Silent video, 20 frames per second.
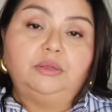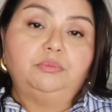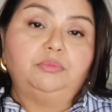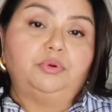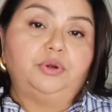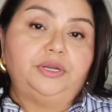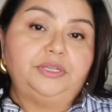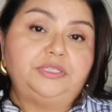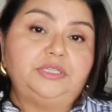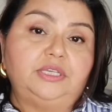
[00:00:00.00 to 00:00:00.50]

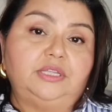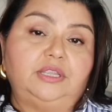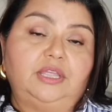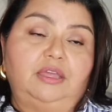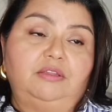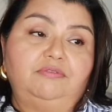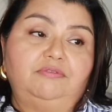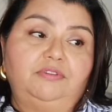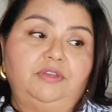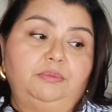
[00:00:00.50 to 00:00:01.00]
embracing
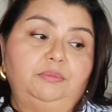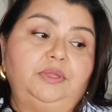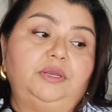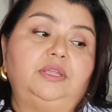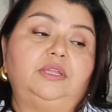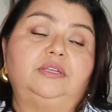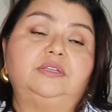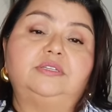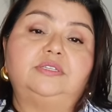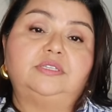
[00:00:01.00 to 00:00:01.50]
that
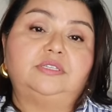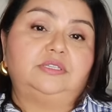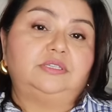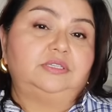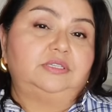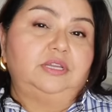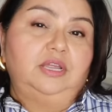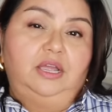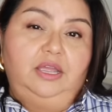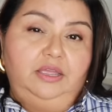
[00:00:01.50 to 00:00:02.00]
feminine
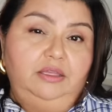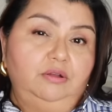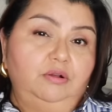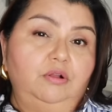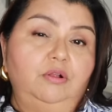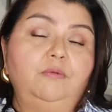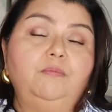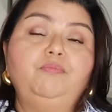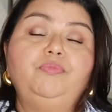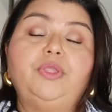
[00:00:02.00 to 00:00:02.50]
style
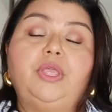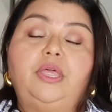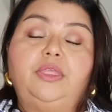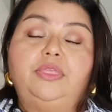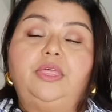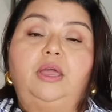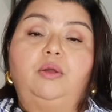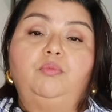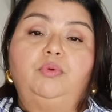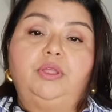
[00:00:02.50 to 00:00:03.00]

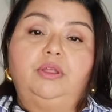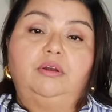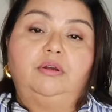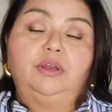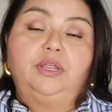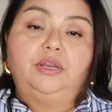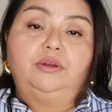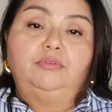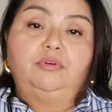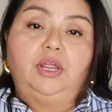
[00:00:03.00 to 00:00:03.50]
that we are
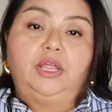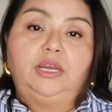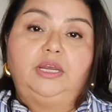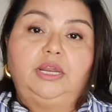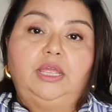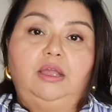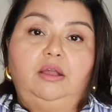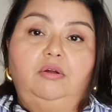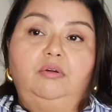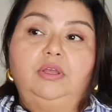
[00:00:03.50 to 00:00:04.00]
in right
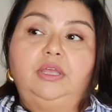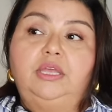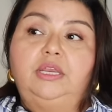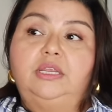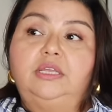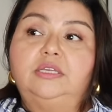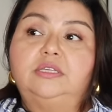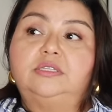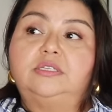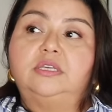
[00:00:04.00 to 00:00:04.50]
now. It
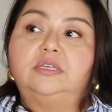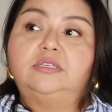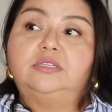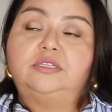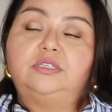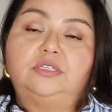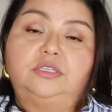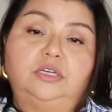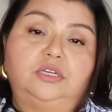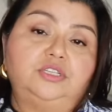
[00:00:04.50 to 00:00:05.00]
is
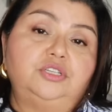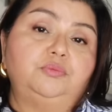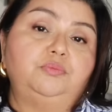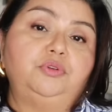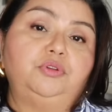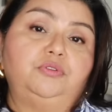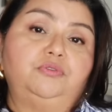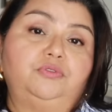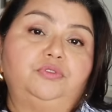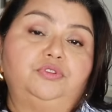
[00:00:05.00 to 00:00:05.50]
such a
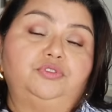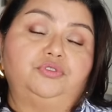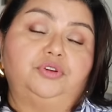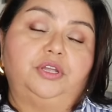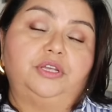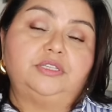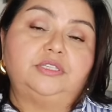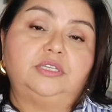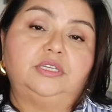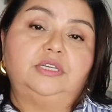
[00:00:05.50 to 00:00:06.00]
beautiful
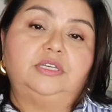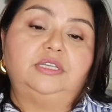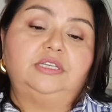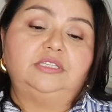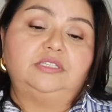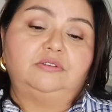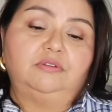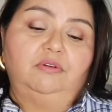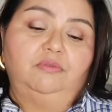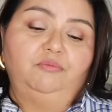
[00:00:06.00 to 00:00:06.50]
dress. It
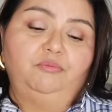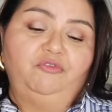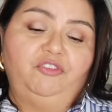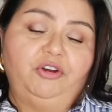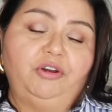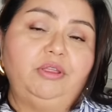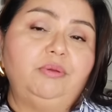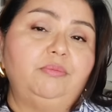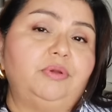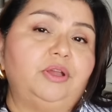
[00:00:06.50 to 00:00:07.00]
is
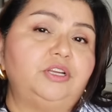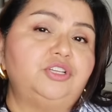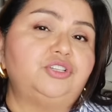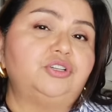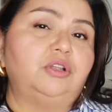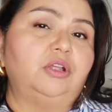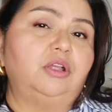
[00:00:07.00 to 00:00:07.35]
very much